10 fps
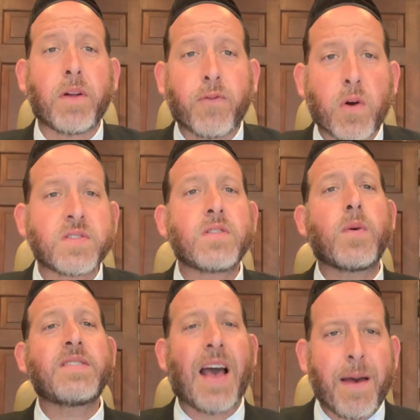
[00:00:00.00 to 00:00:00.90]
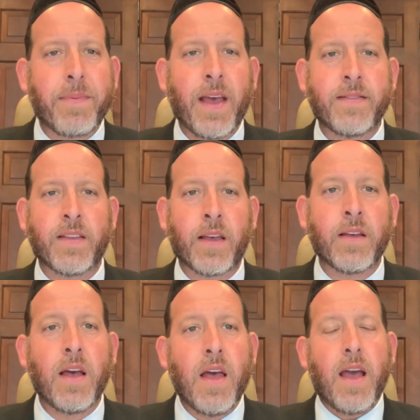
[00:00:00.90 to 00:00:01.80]
But of course, there's always a happy ending.
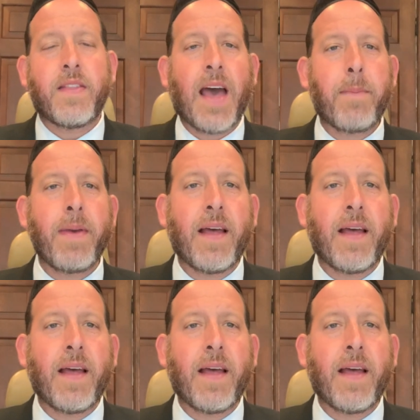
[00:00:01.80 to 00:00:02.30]
And the happy